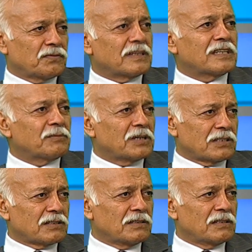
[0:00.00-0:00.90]

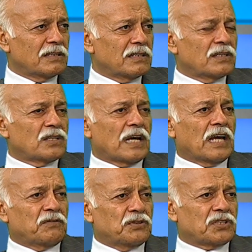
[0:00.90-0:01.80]
agreement,
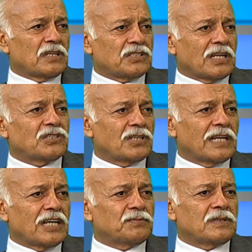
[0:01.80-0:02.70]
and which
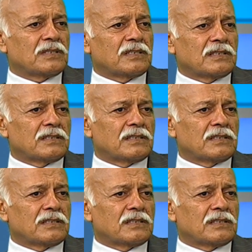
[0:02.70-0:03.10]
essentially has been